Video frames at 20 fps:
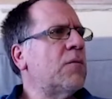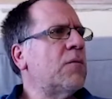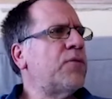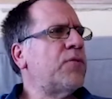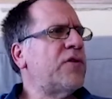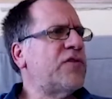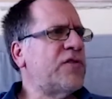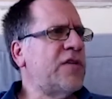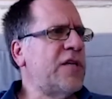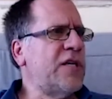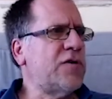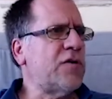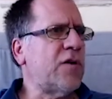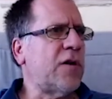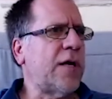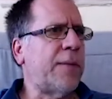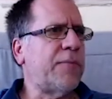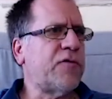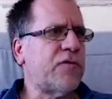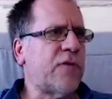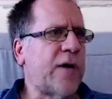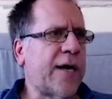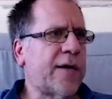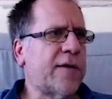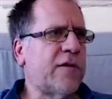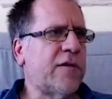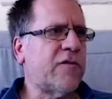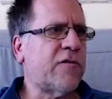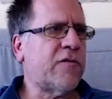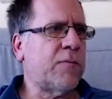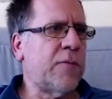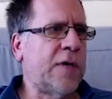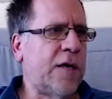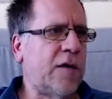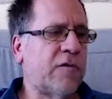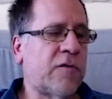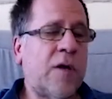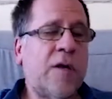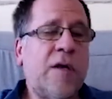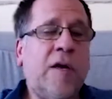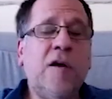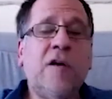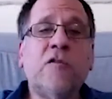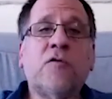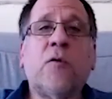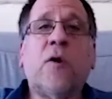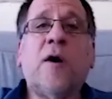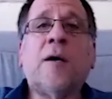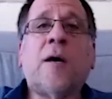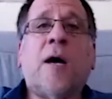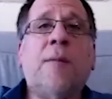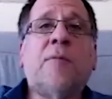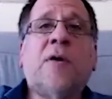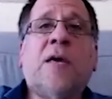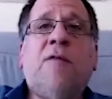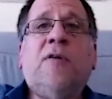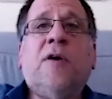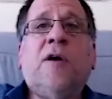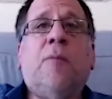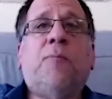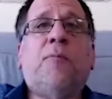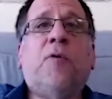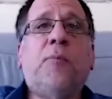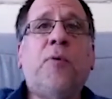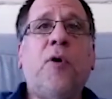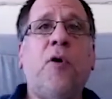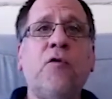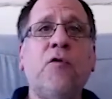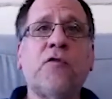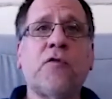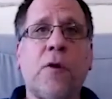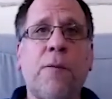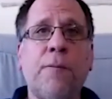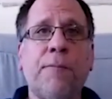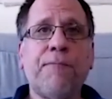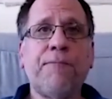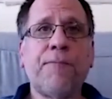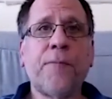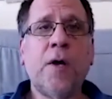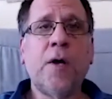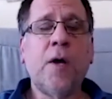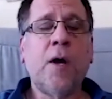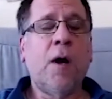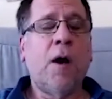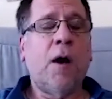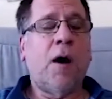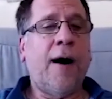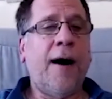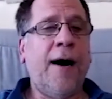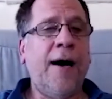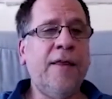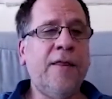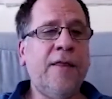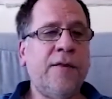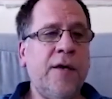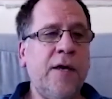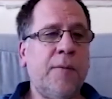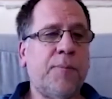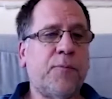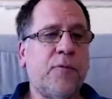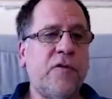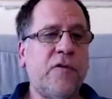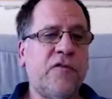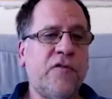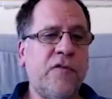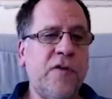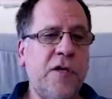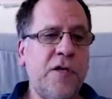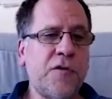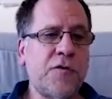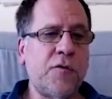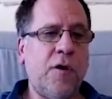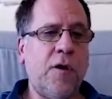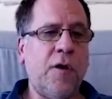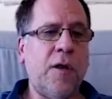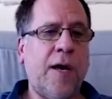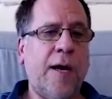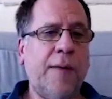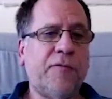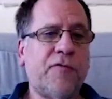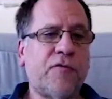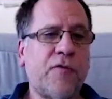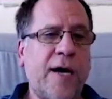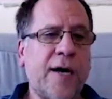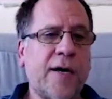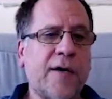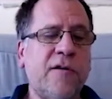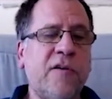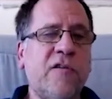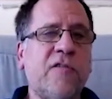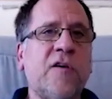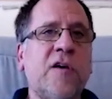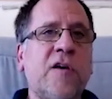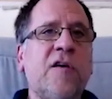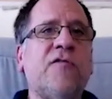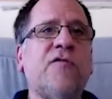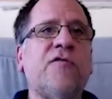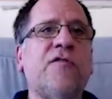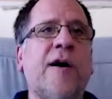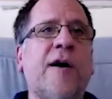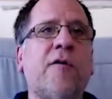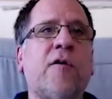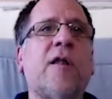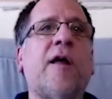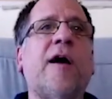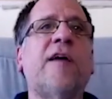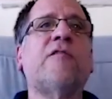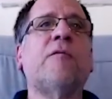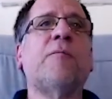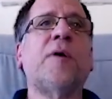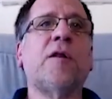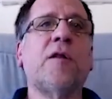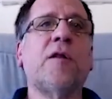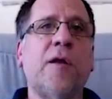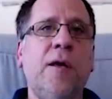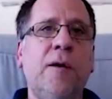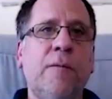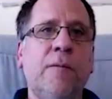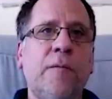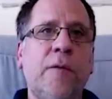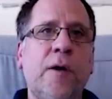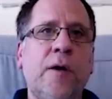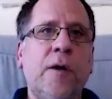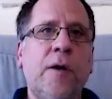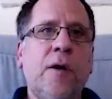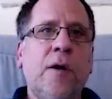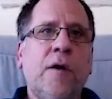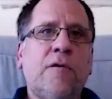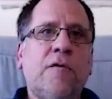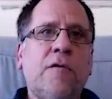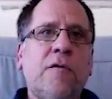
procedural abstractness means. And here's where I'm giving a proposal. I think procedural abstractness is generalizability, mm.